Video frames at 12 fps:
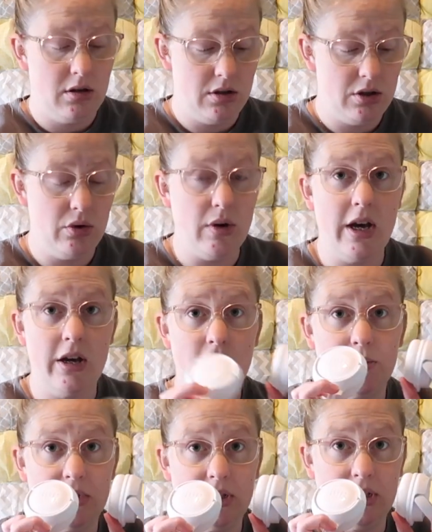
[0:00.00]
to
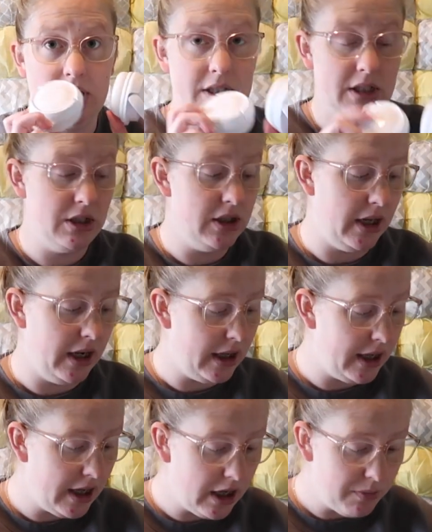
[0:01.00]
help listen to like
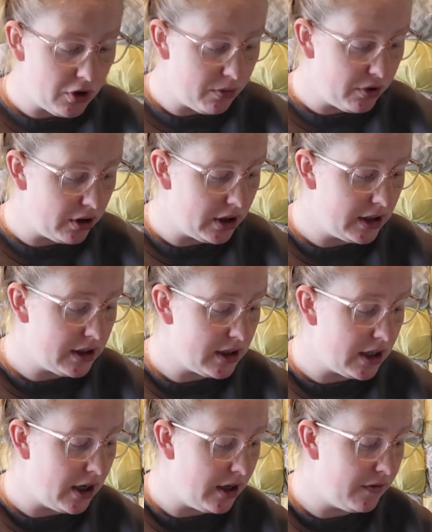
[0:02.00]
hypnobirthing
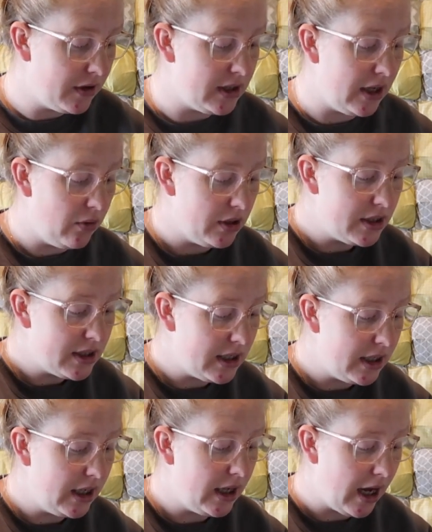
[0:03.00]
stuff, because I want to
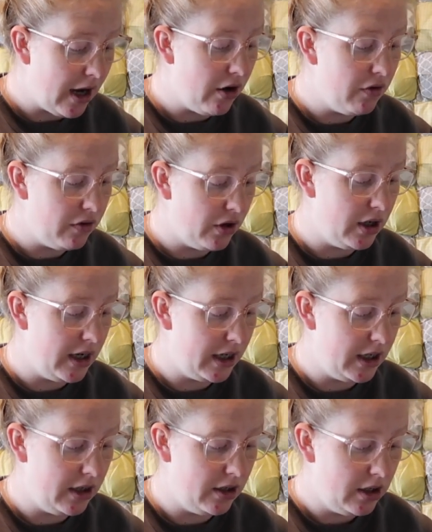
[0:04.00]
see how far I
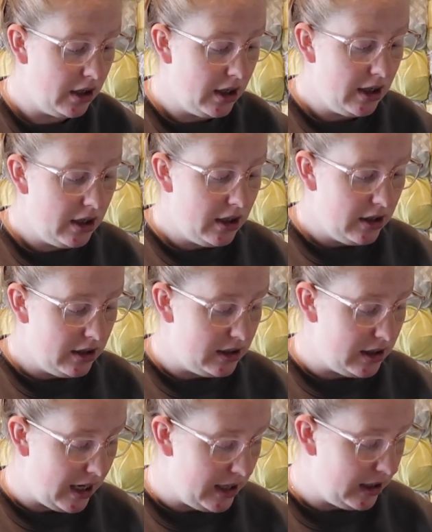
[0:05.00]
can
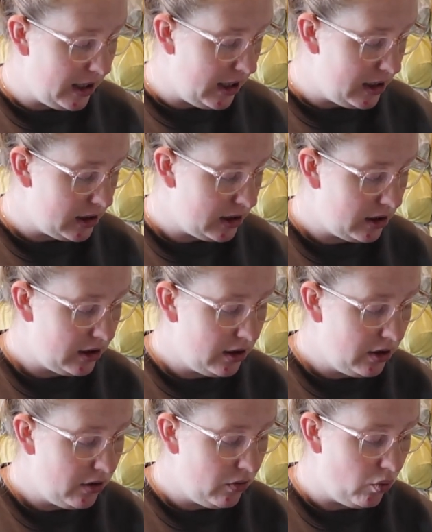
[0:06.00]
dilate
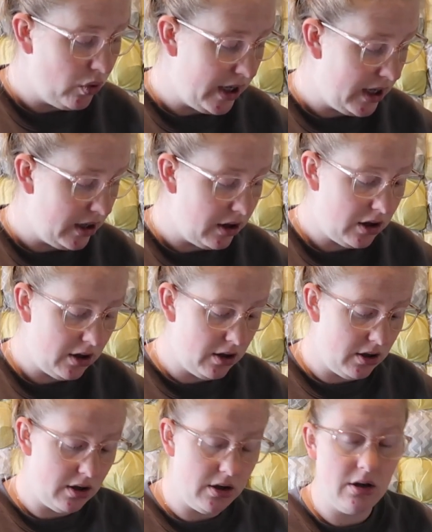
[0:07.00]
with
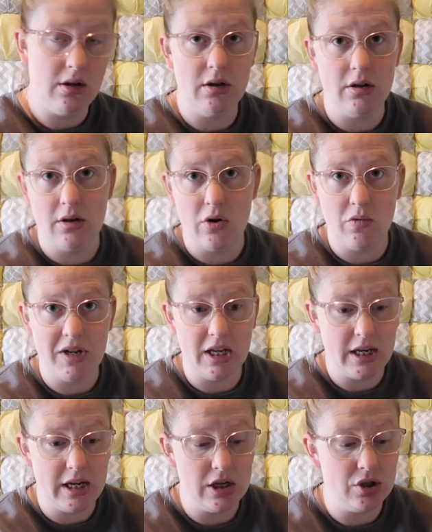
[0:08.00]
no
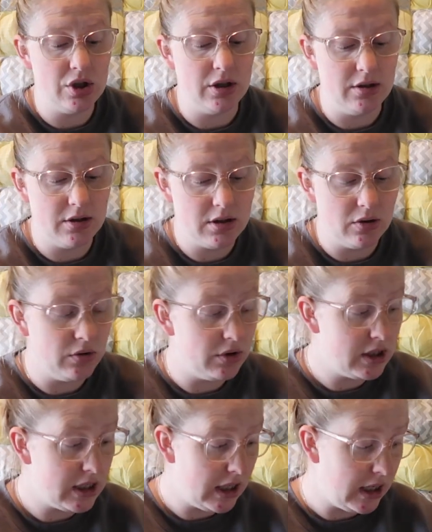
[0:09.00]
medication. So we'll
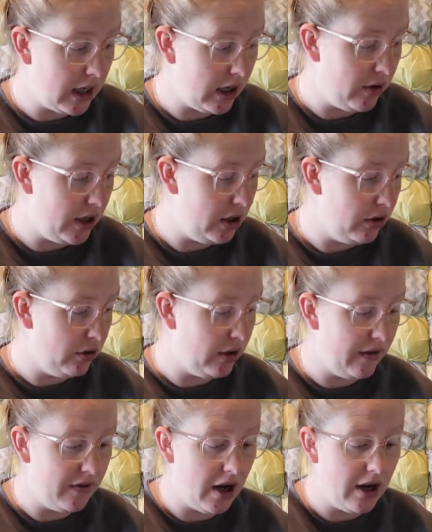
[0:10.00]
see how I do.
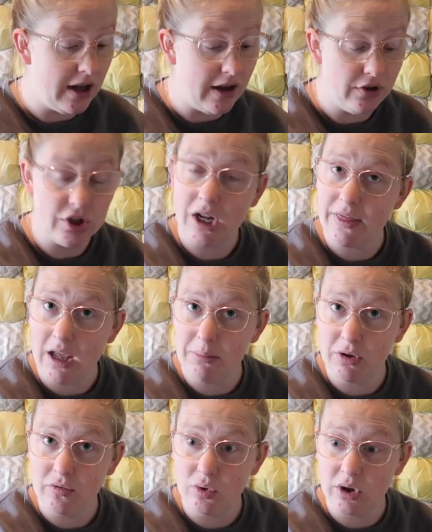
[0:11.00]
I've not ever done that
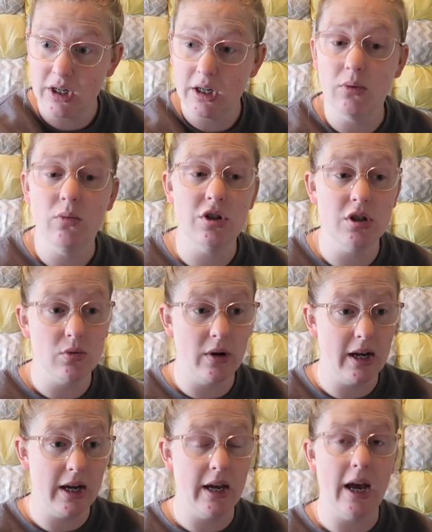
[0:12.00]
before, which is
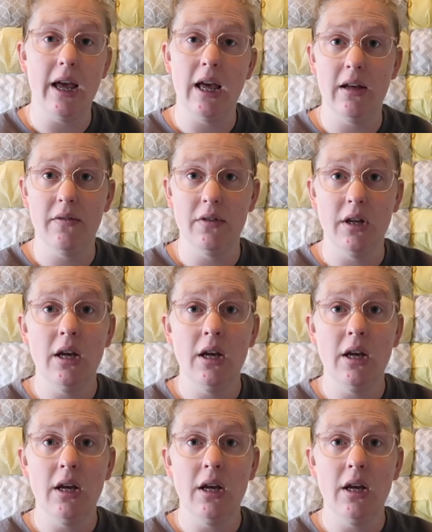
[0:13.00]
why I have